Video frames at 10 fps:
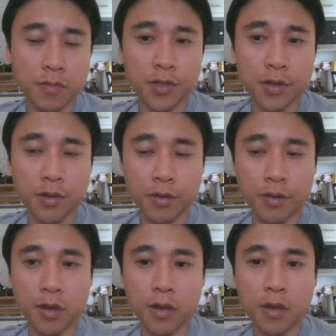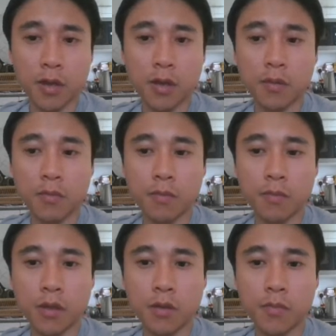don't think, the
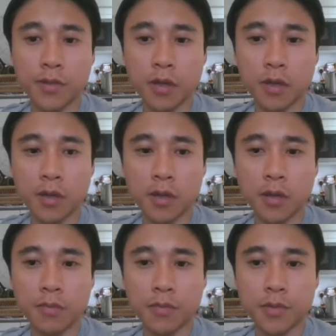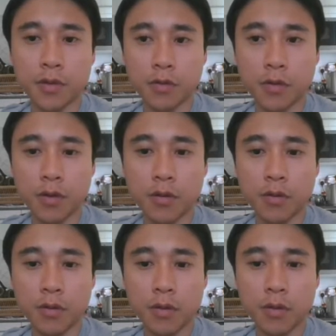most likely scenario.
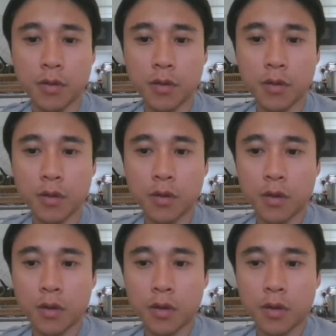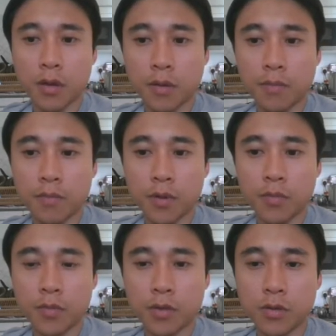But we
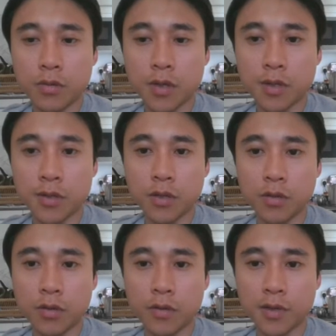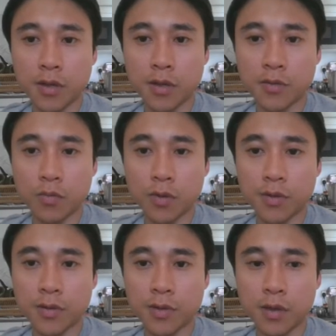do continue, obviously, at least
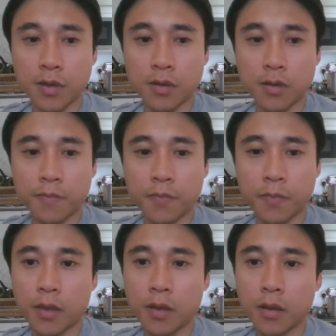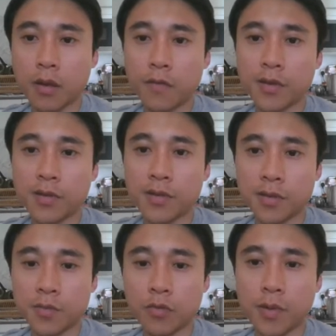once here versus a
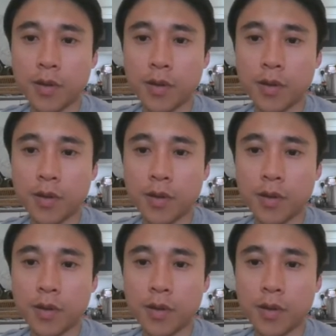small bet.